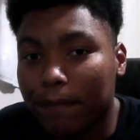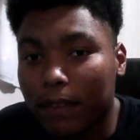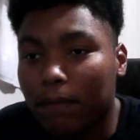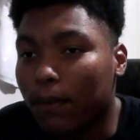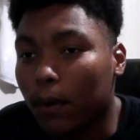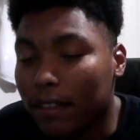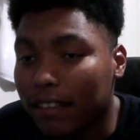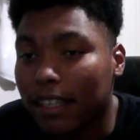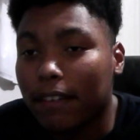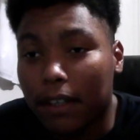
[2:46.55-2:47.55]

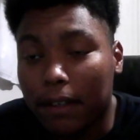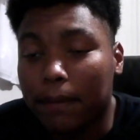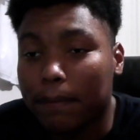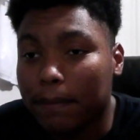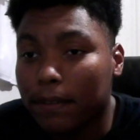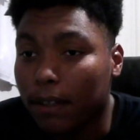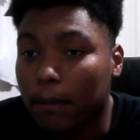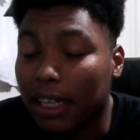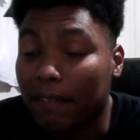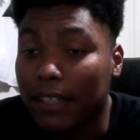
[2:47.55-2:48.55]
4-0. So
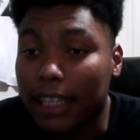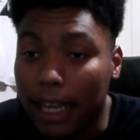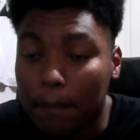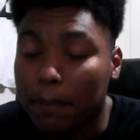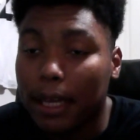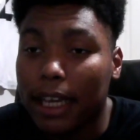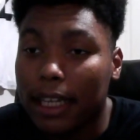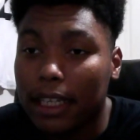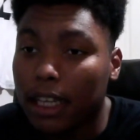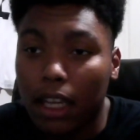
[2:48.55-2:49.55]
whatever game plan